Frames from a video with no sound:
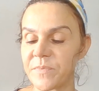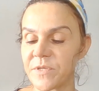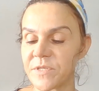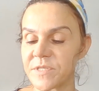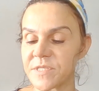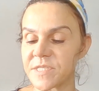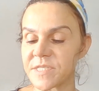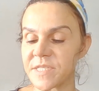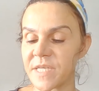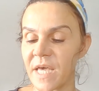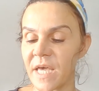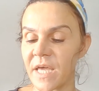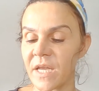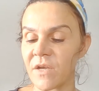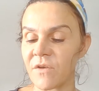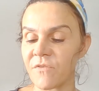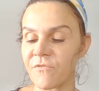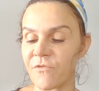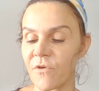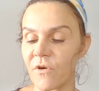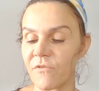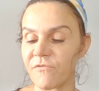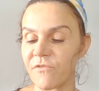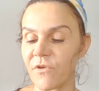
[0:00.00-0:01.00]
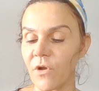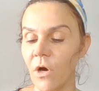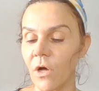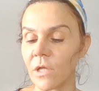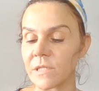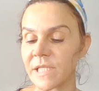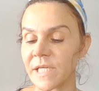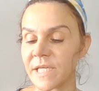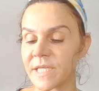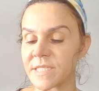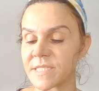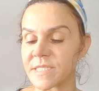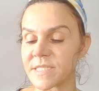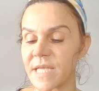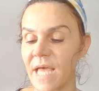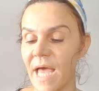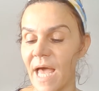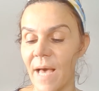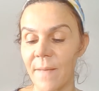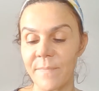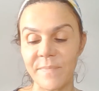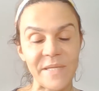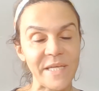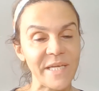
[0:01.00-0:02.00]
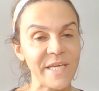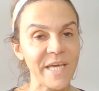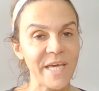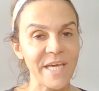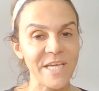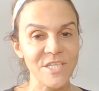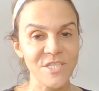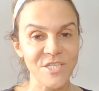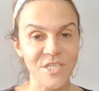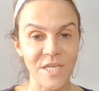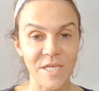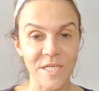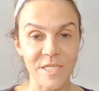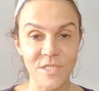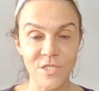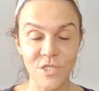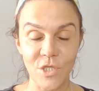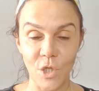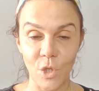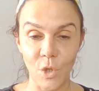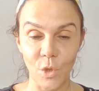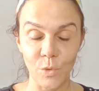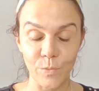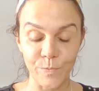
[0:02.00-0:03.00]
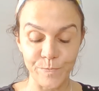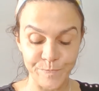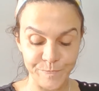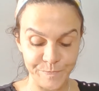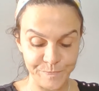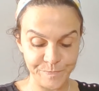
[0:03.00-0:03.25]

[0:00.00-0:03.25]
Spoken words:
your skin for flawless application. So